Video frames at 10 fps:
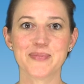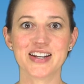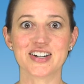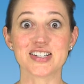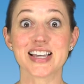
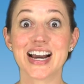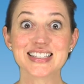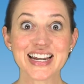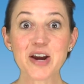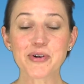Peters, and
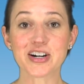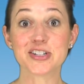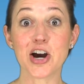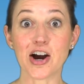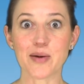today we're going to
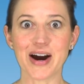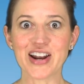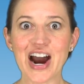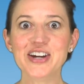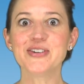talk about
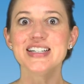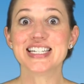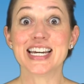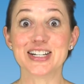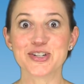how you can
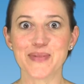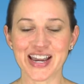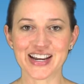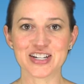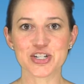teach
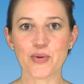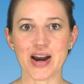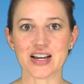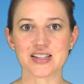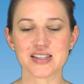making a
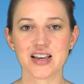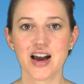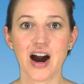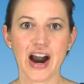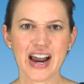choice.
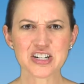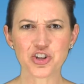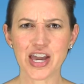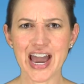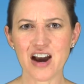I
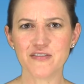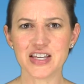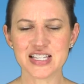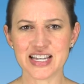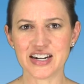actually have
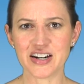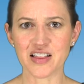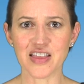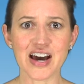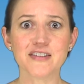this in a
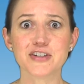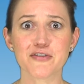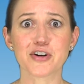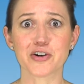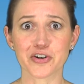lot of
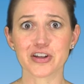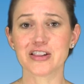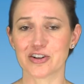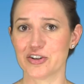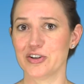different early
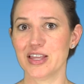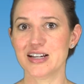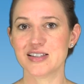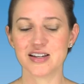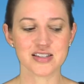learner
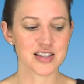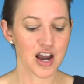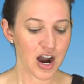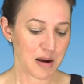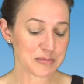lessons,
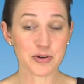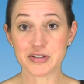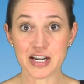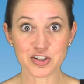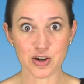so
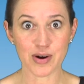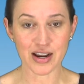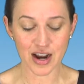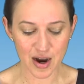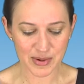it's actually quite
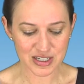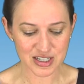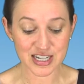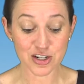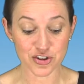common to
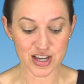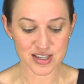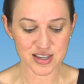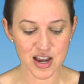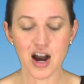teach
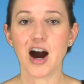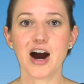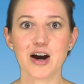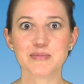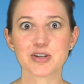this.
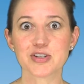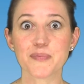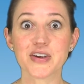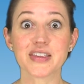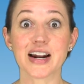So
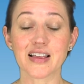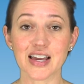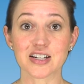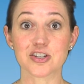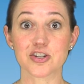something that I
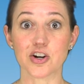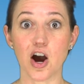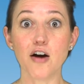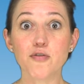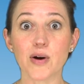like to start
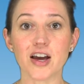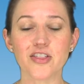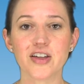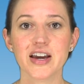off with